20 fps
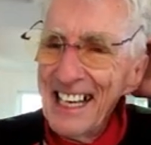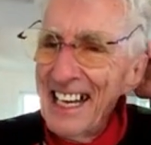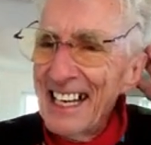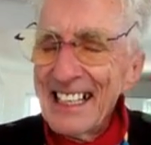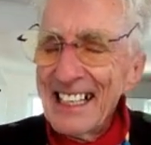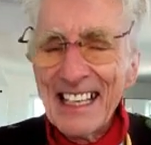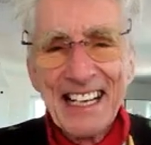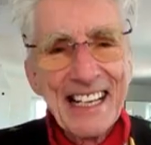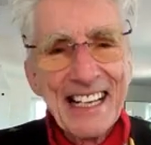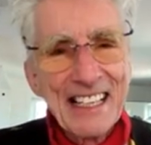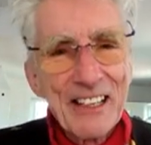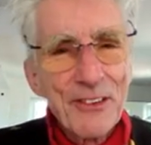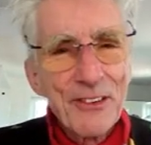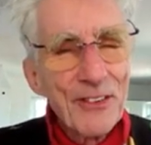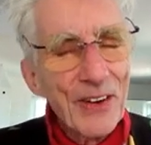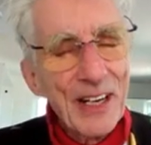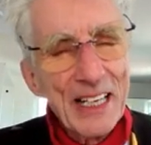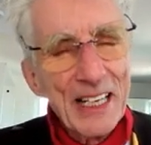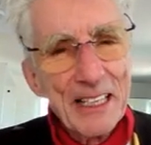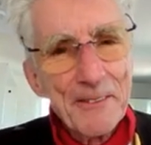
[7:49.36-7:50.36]
And that's
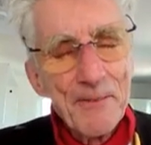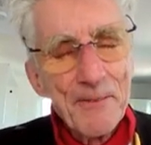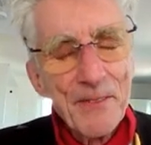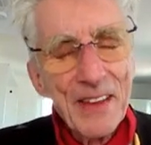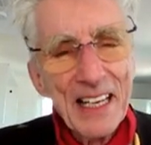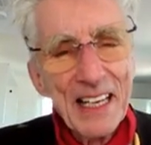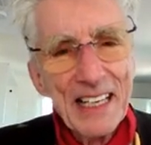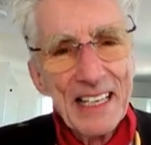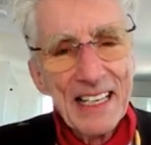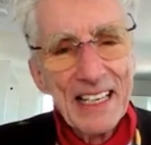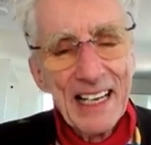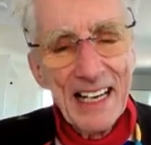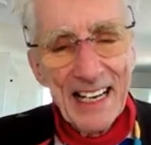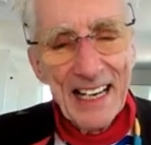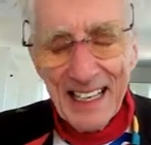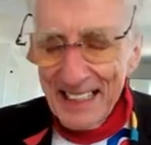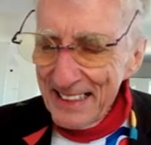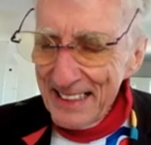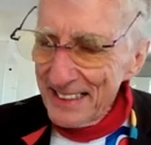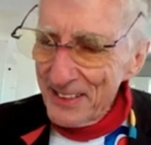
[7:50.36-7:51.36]
fine.
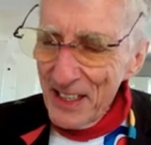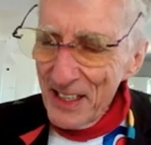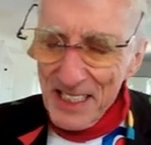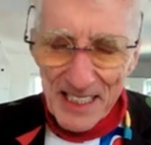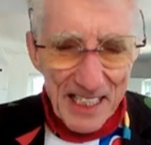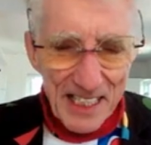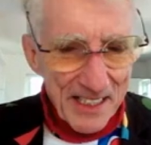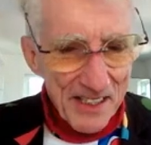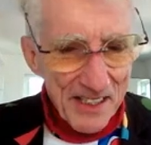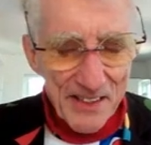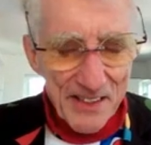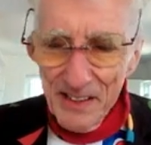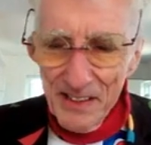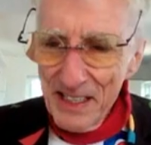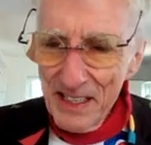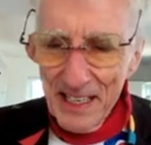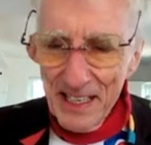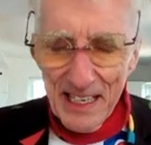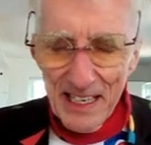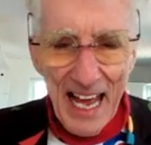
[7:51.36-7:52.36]
I dress like
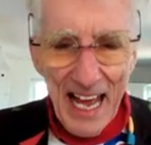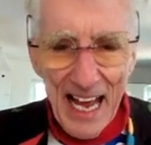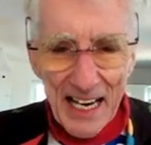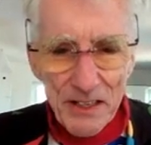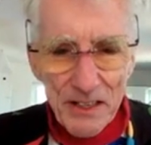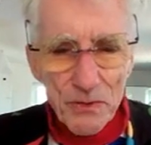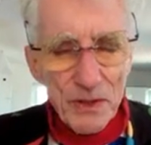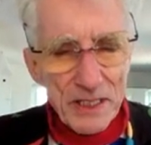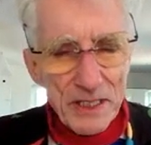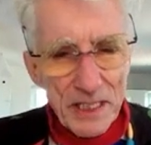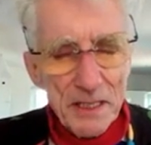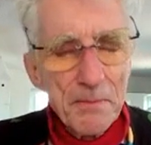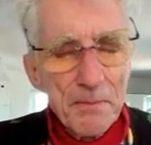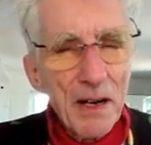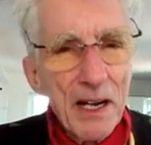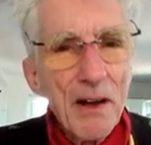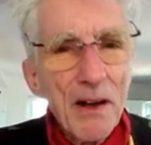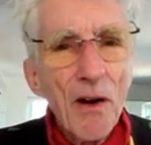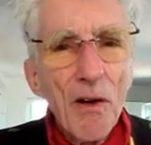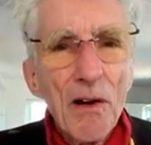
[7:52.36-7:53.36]
that and act what's in
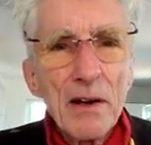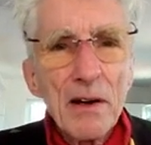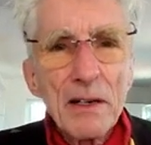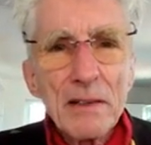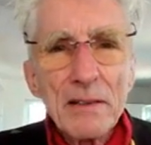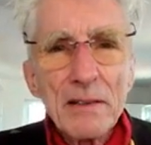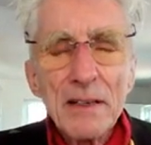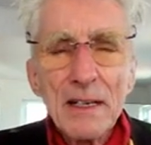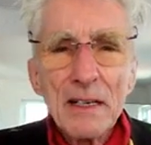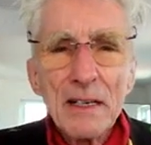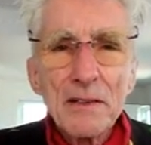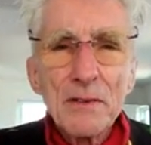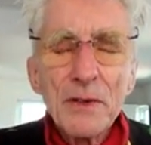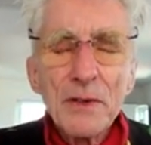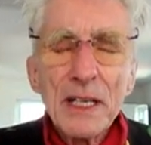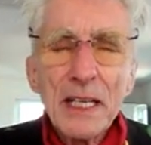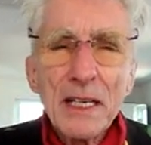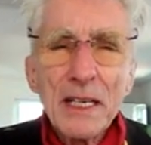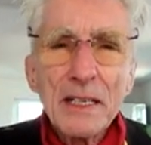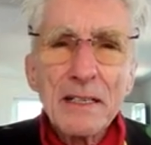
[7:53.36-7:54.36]
my heart,
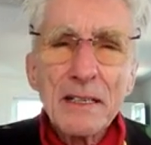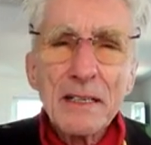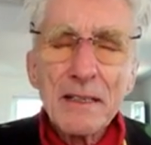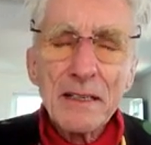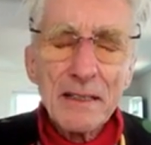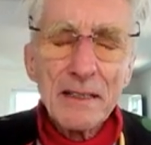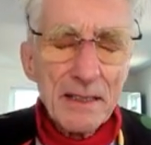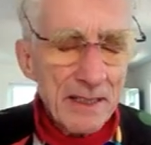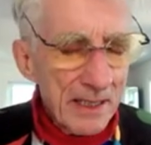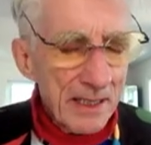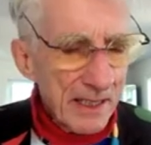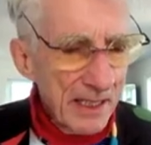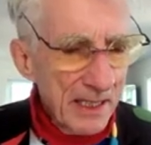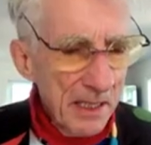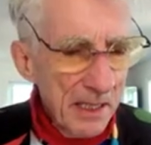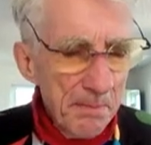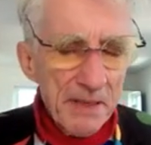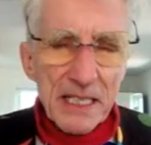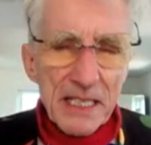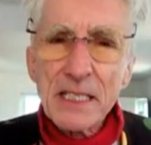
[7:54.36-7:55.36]
really to
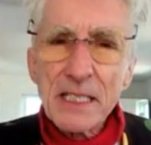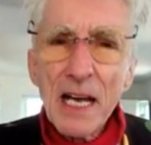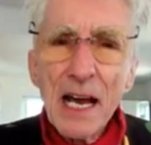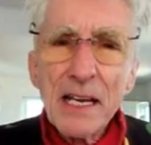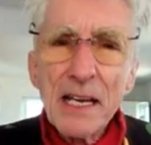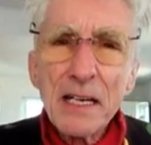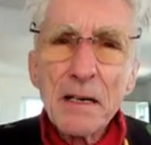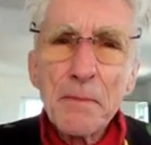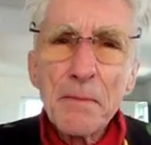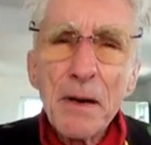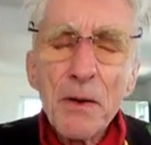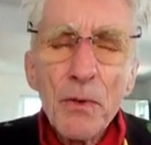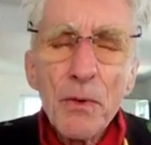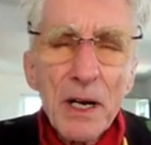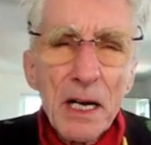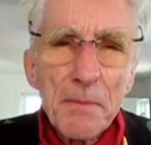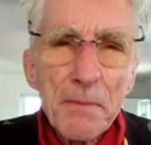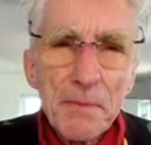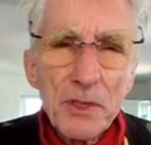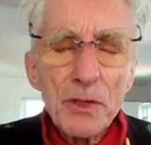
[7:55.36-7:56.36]
keep excited about
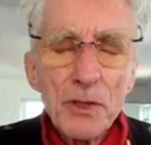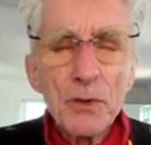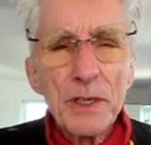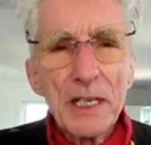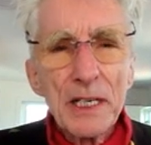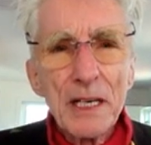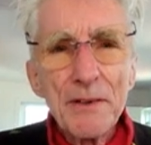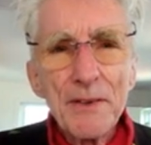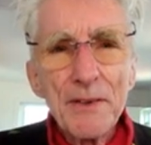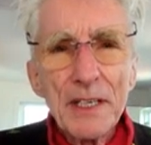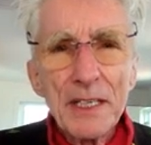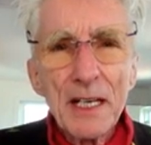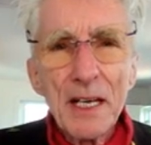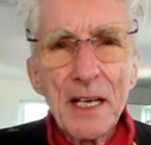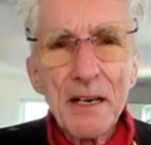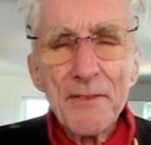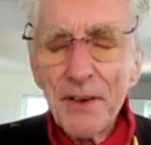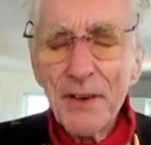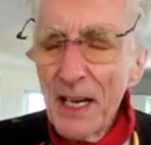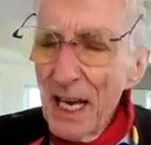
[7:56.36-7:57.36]
what I'm doing every
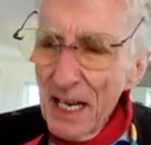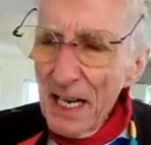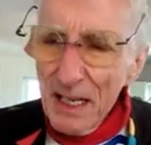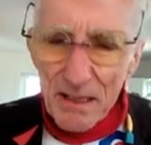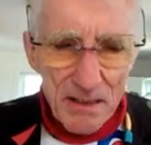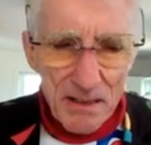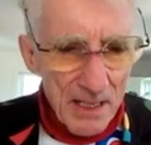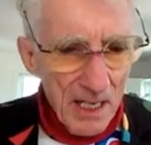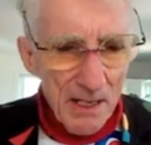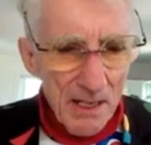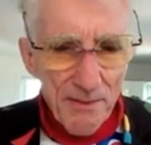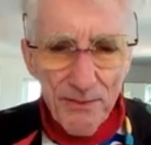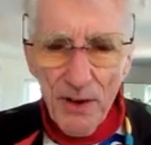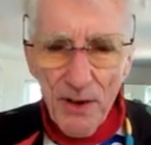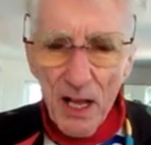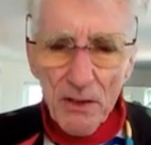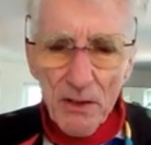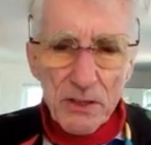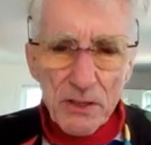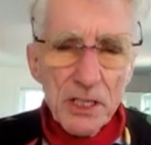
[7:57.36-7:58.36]
day. If I had to
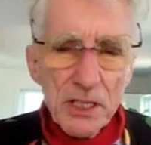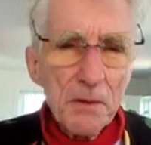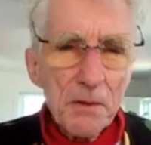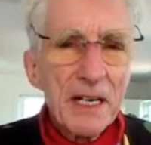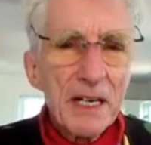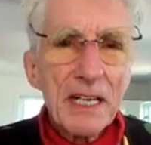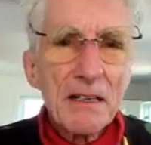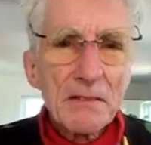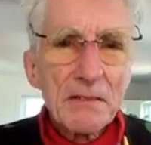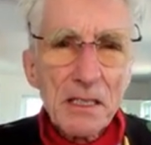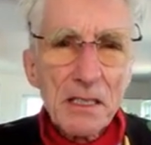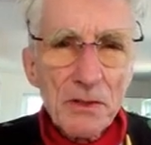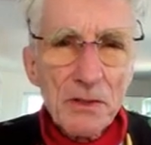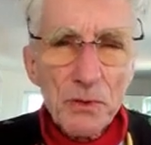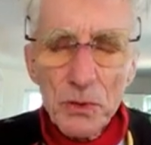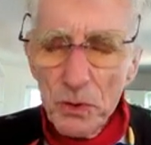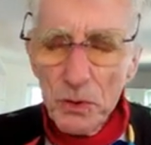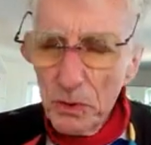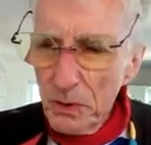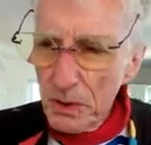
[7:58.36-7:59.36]
follow somebody
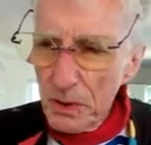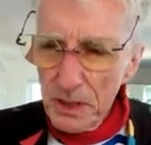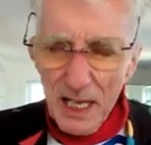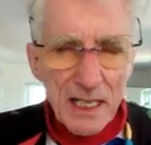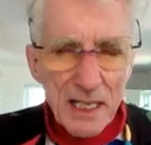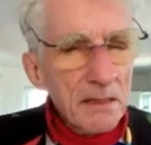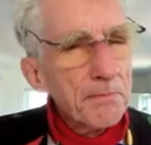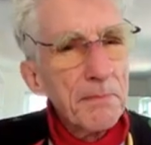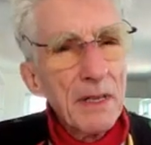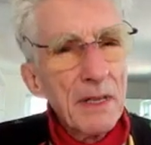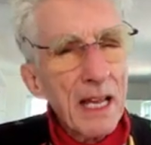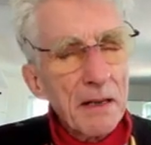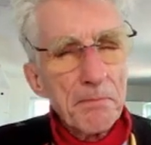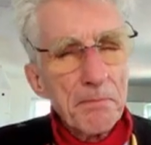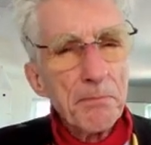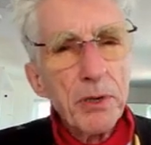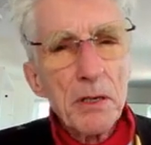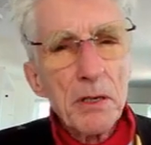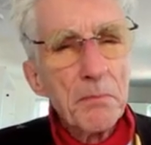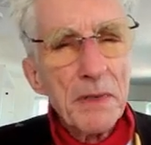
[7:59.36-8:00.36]
else's rules, that's
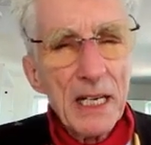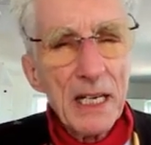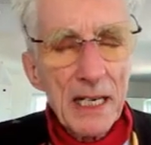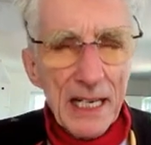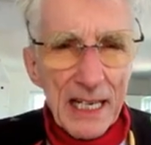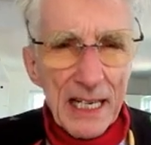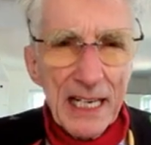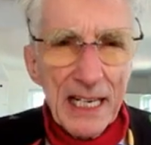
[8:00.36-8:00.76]
like putting me in a